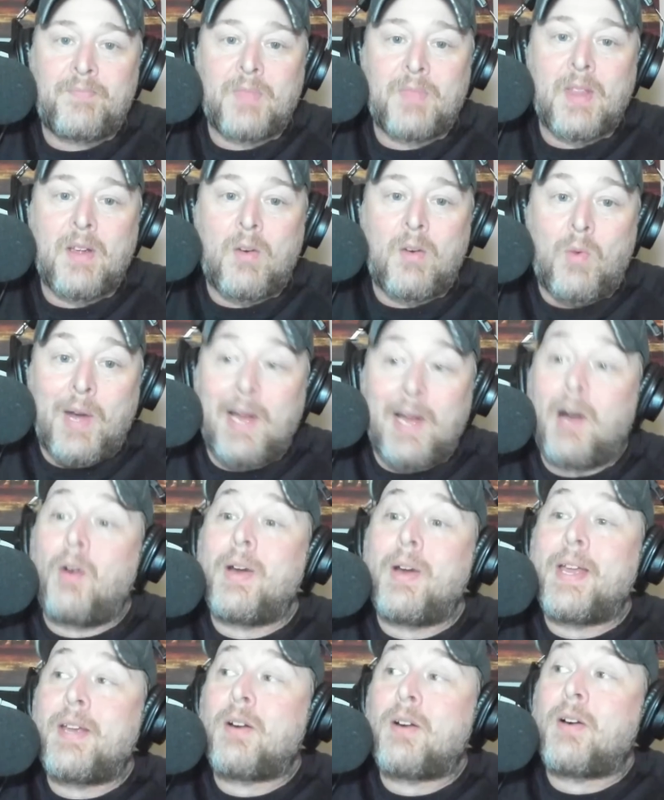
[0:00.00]
Well,
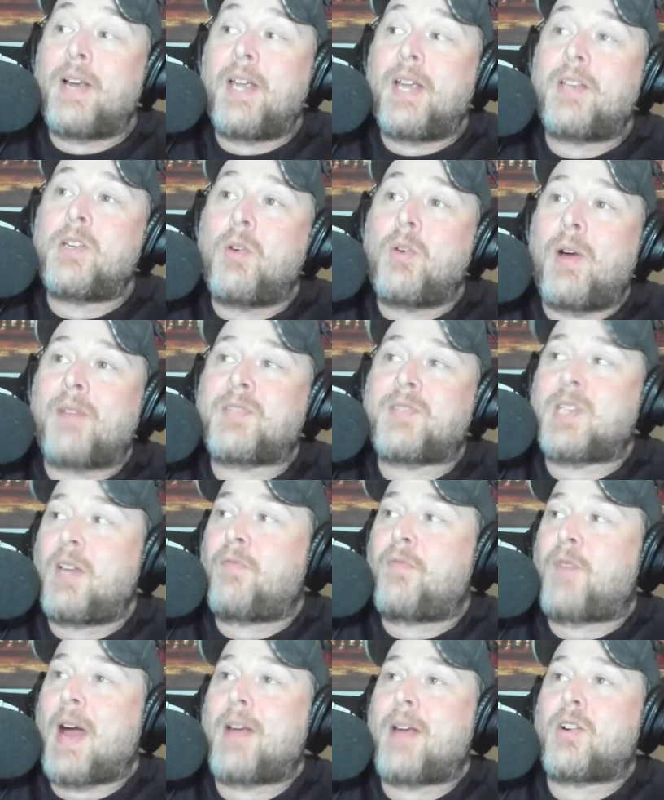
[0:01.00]
enter in UFC
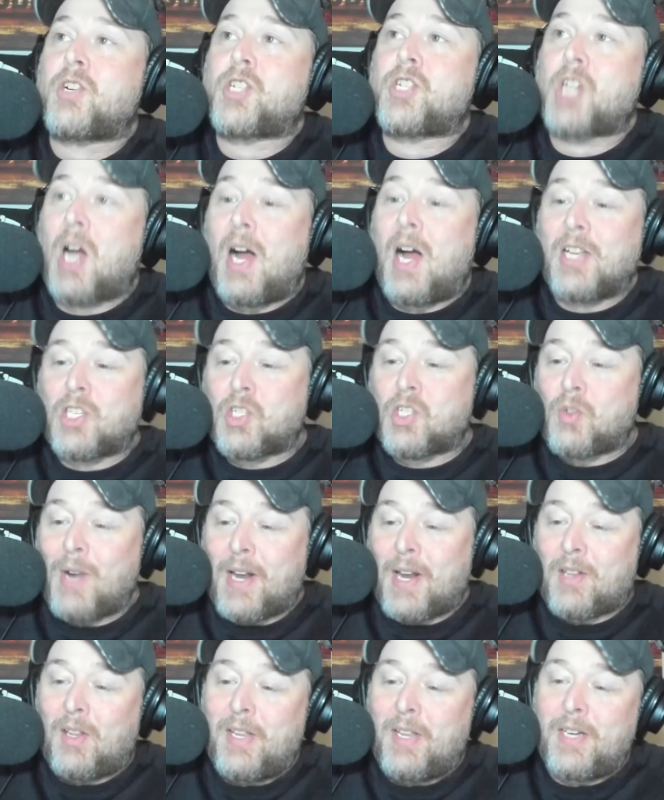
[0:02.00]
fighter Sean
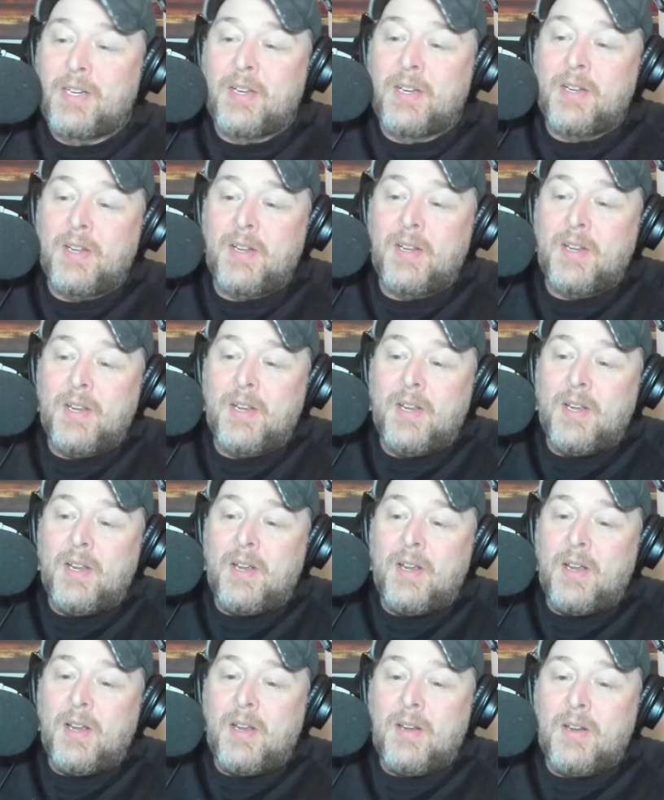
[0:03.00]
Strickland,
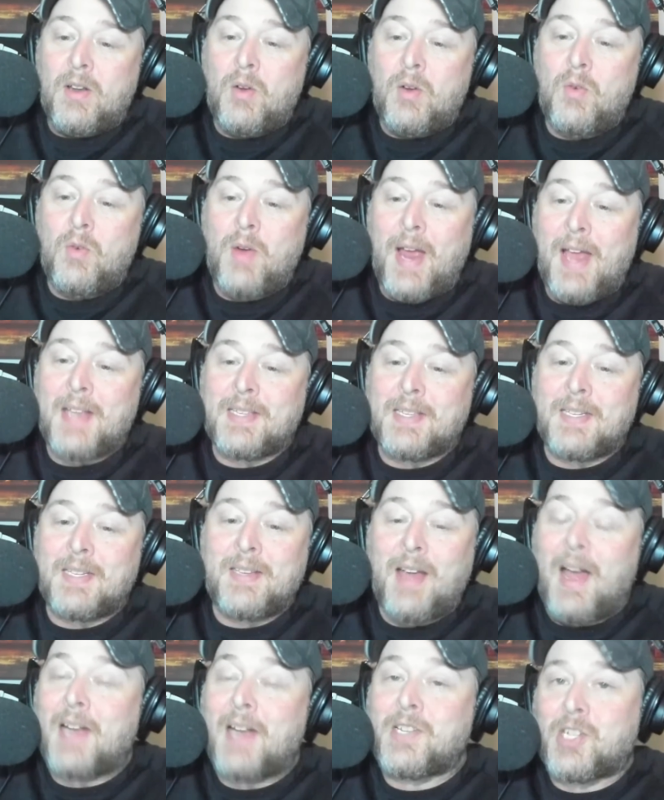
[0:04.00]
who has
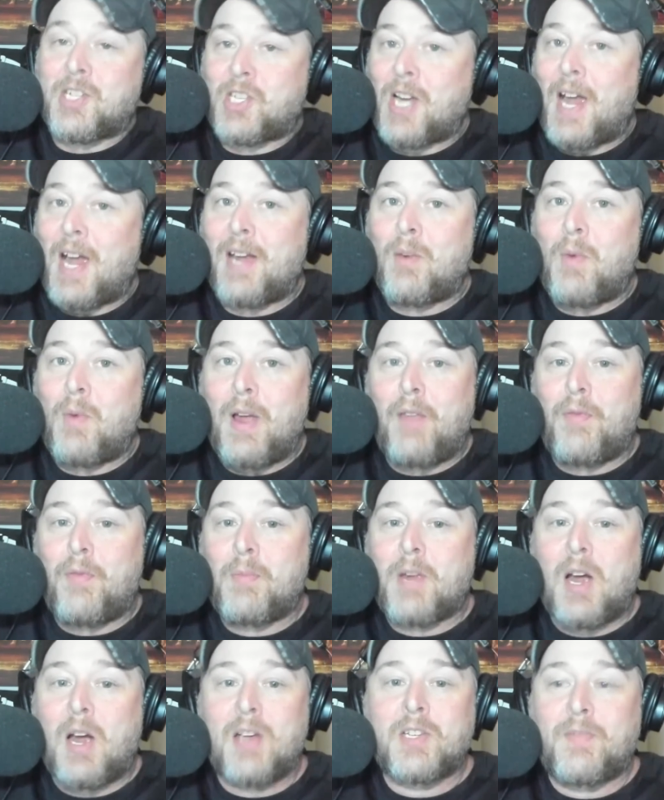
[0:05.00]
not shied away from
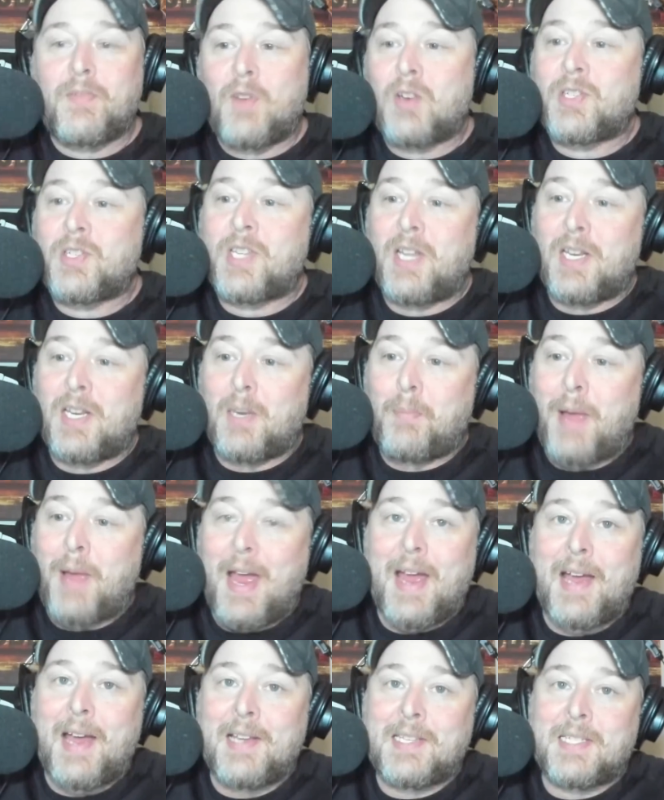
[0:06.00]
controversy in the
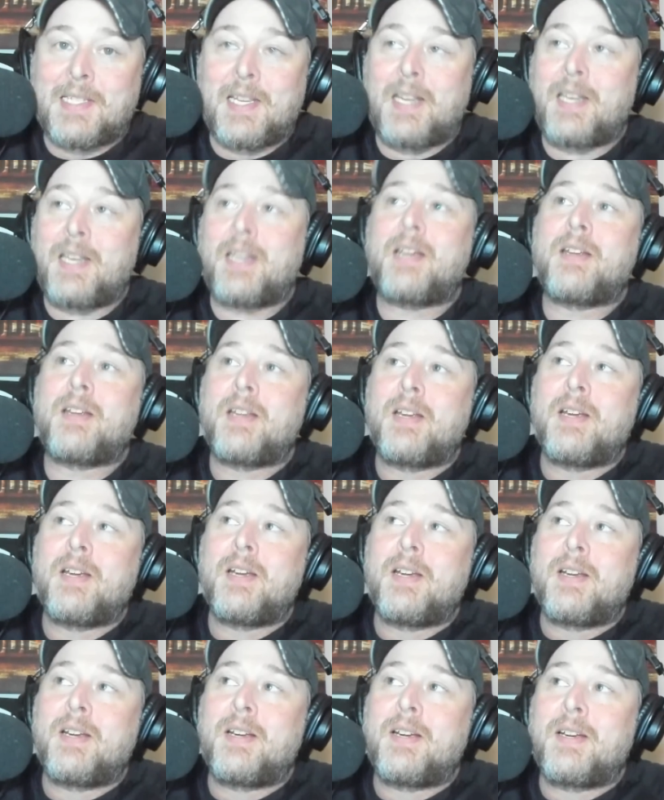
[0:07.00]
past, and
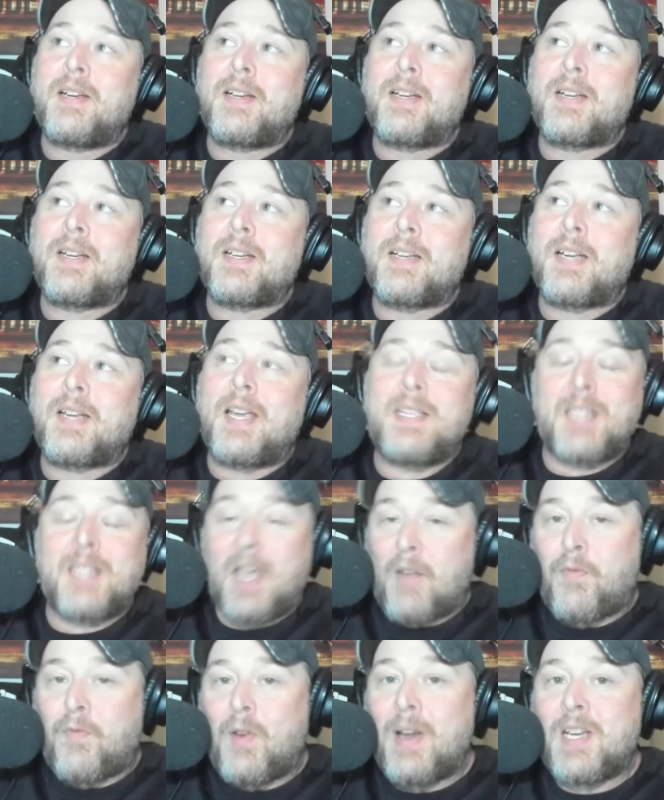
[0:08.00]
he's not
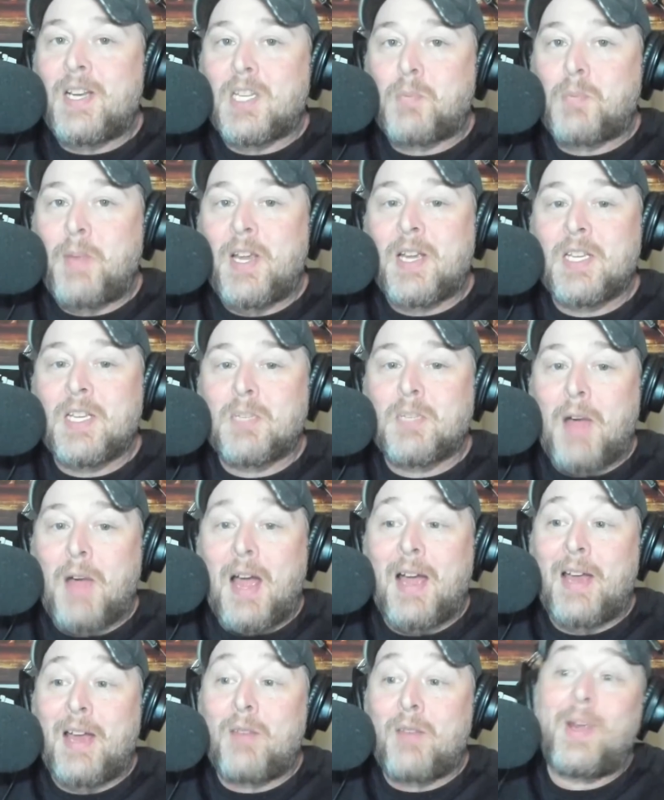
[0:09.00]
afraid to speak his
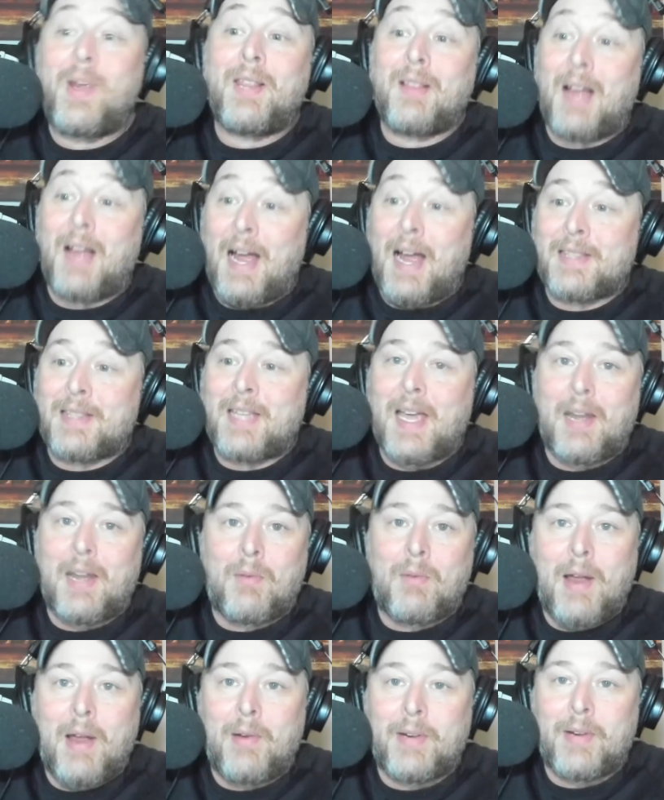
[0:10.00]
mind. We like that
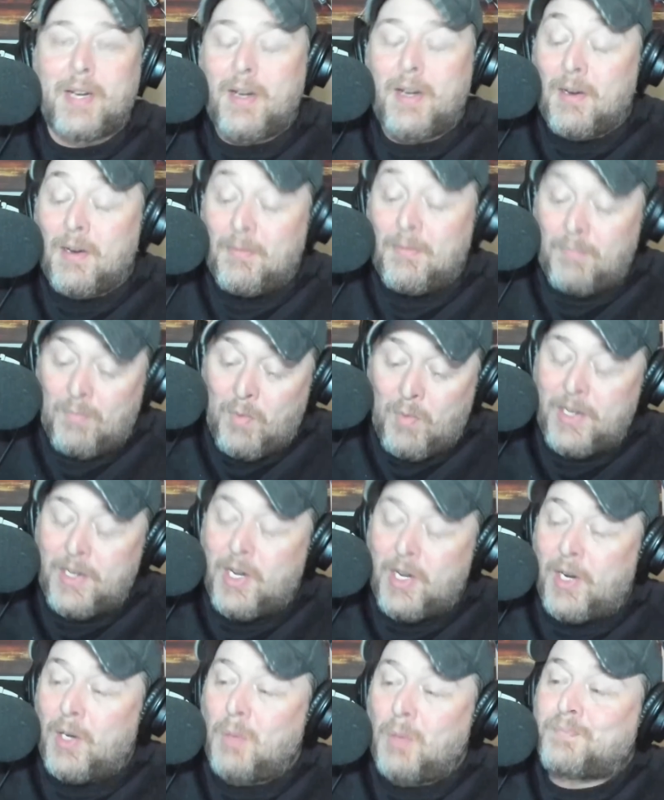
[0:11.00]
around here. We do.